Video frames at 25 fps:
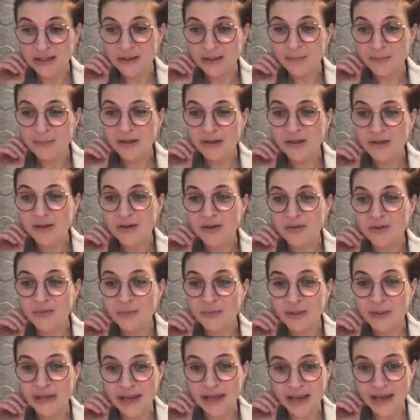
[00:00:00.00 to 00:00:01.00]
because
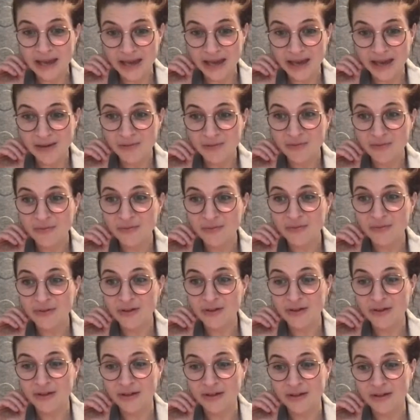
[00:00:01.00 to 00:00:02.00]
we have
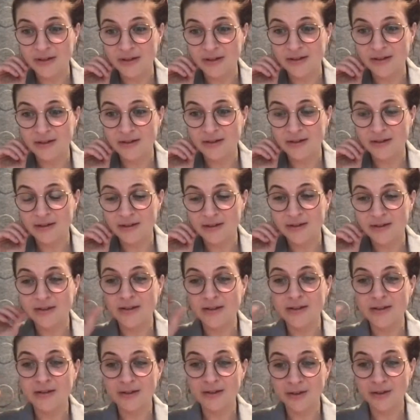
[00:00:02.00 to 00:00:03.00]

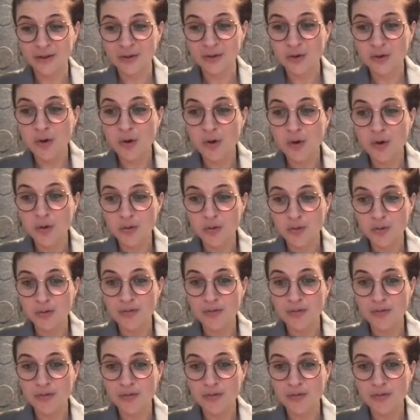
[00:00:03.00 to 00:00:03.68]
the goal